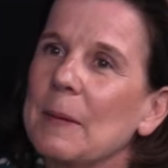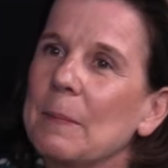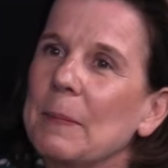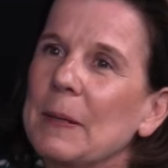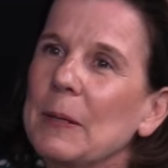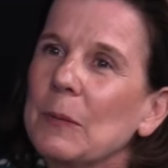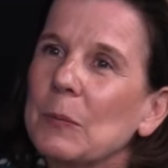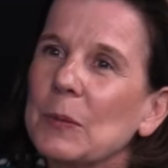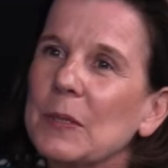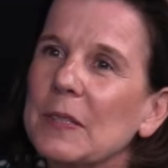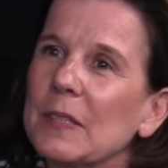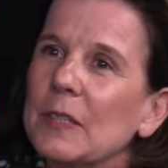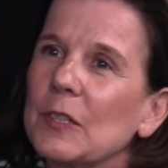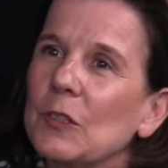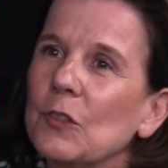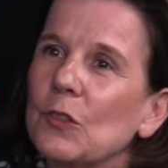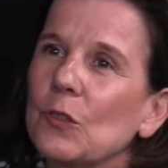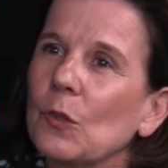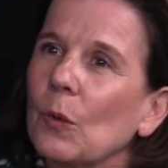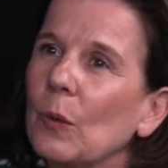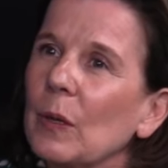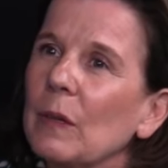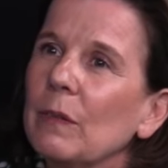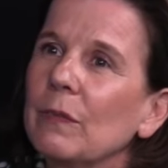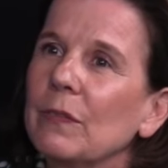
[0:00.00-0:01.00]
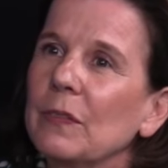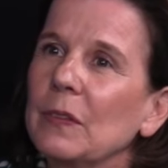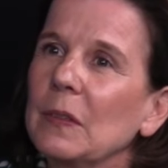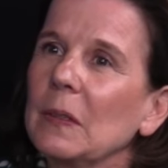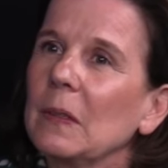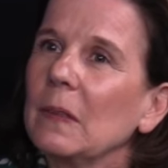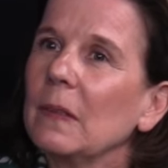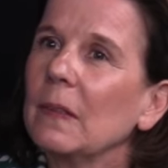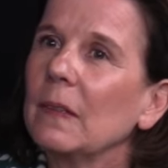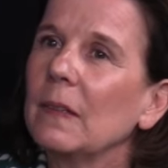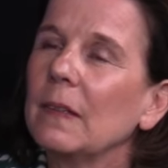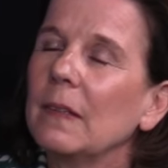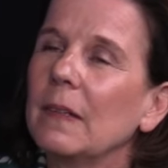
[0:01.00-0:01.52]
But it was a
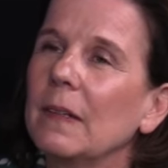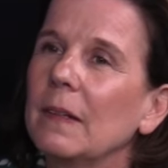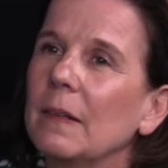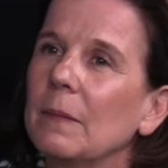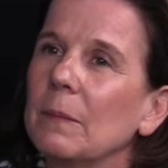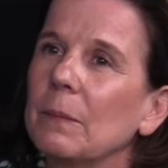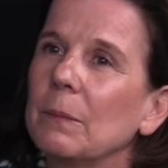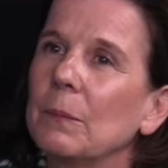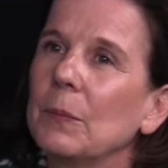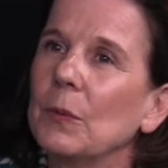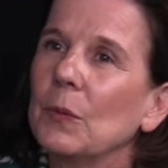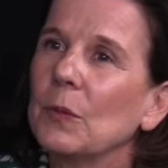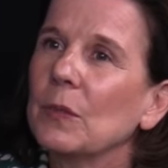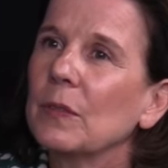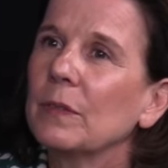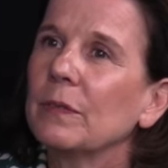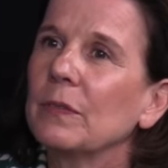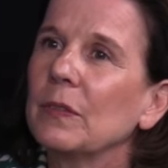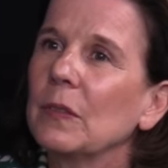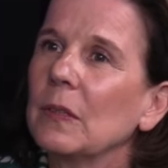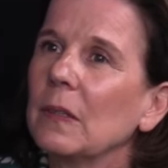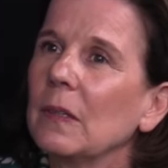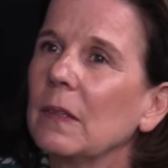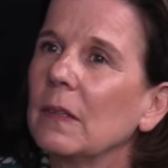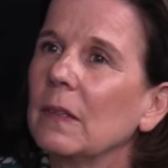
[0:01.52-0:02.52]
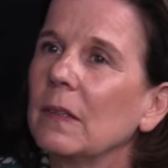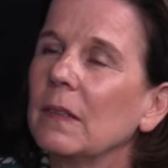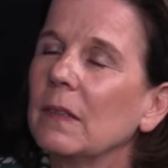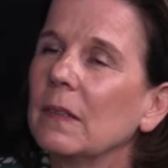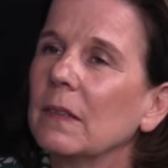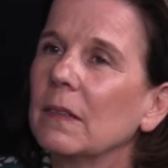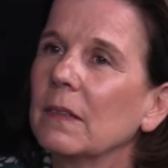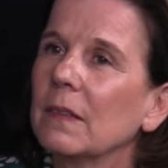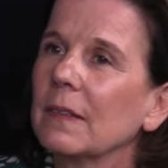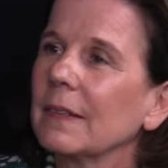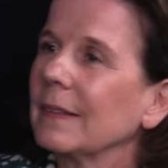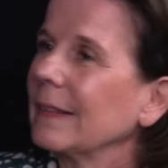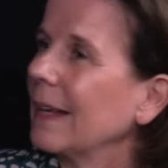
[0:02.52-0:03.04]
joyful, beautiful
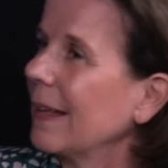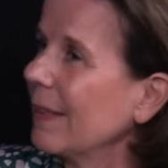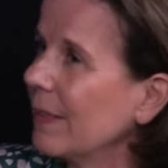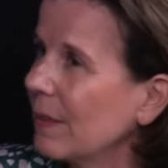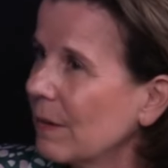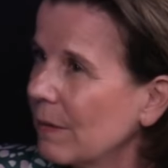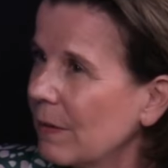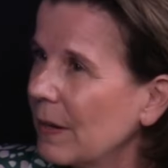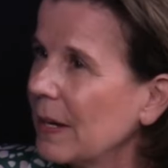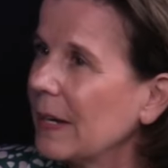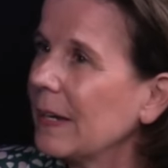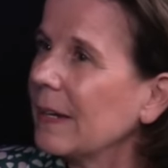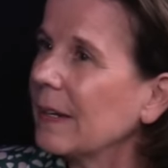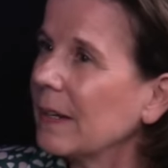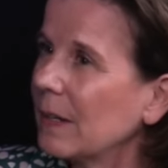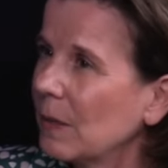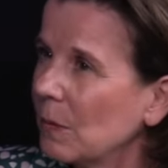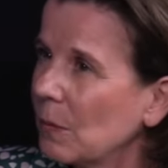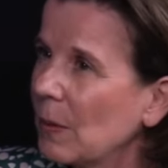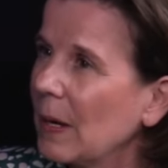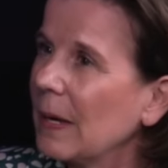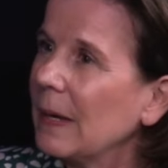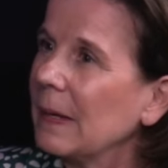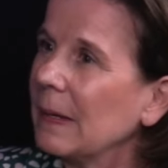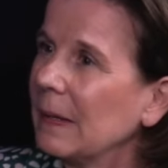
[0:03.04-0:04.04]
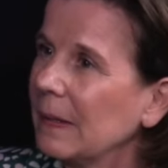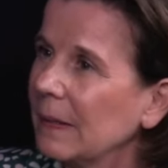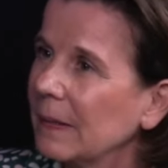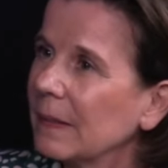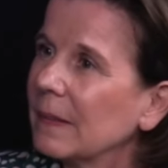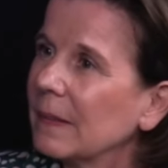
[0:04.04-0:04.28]
gathering in a way.